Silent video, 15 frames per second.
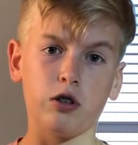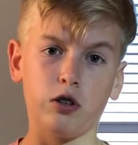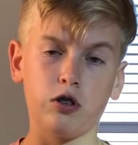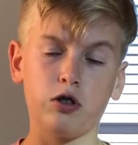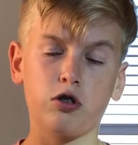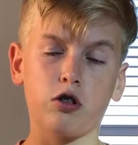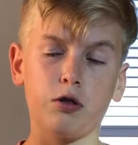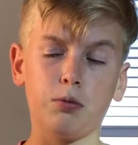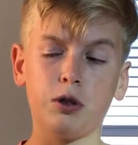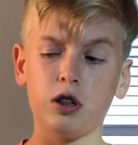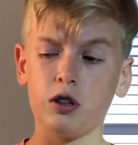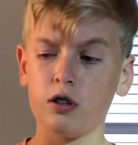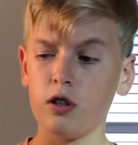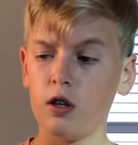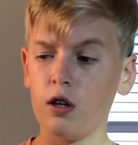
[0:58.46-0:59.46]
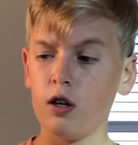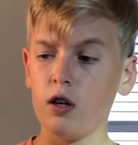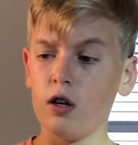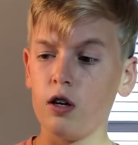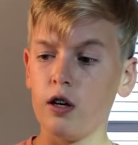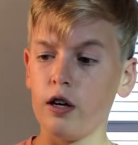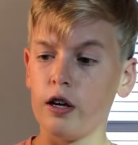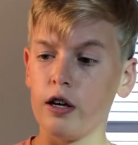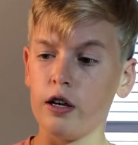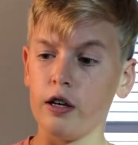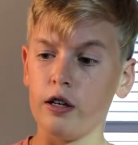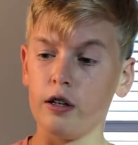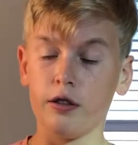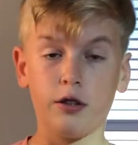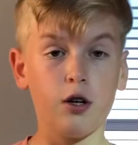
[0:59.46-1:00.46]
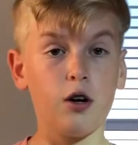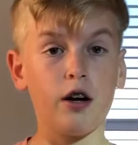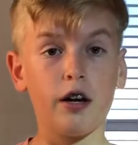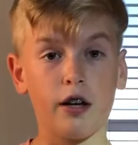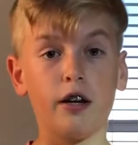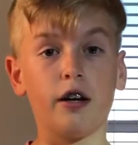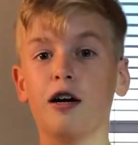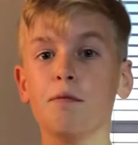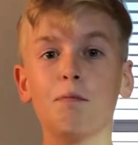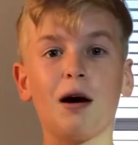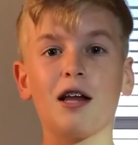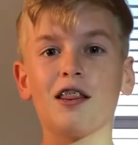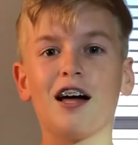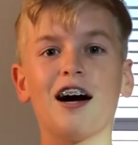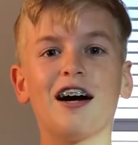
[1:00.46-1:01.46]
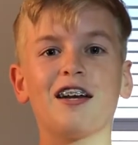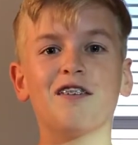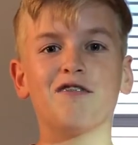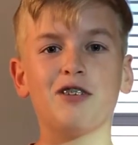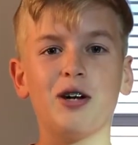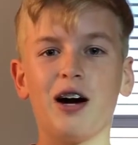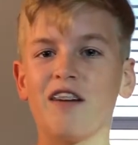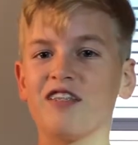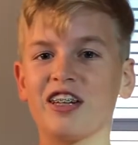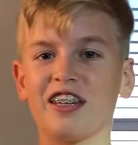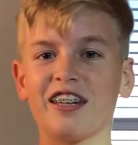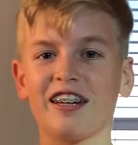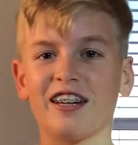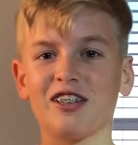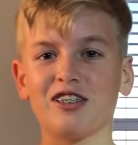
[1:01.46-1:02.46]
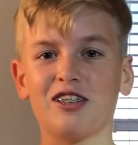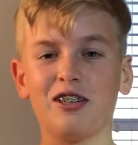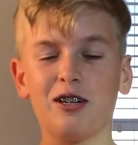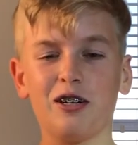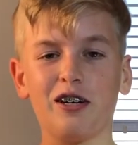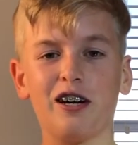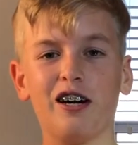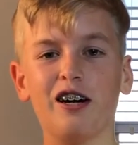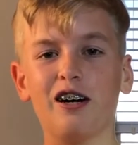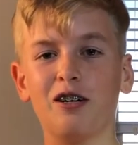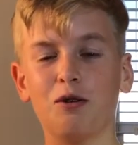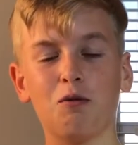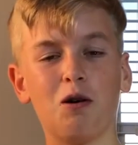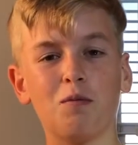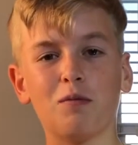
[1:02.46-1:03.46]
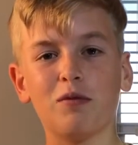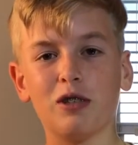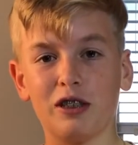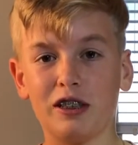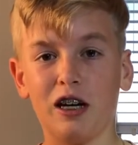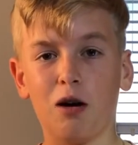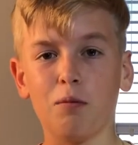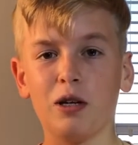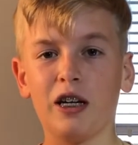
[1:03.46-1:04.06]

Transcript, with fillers: the description and go ahead and hit my line if you have anything else that uh, you want to tell